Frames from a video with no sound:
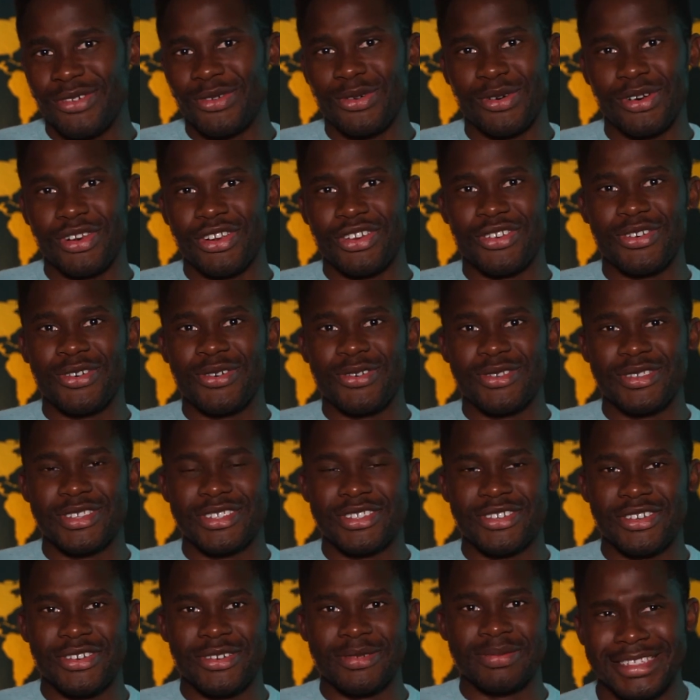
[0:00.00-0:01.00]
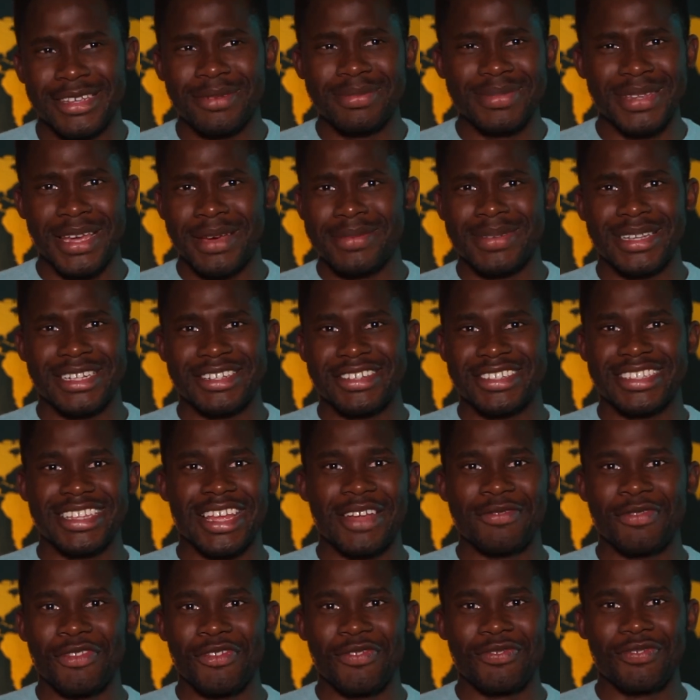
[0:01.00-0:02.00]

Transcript: roller coaster. Sometimes I just have the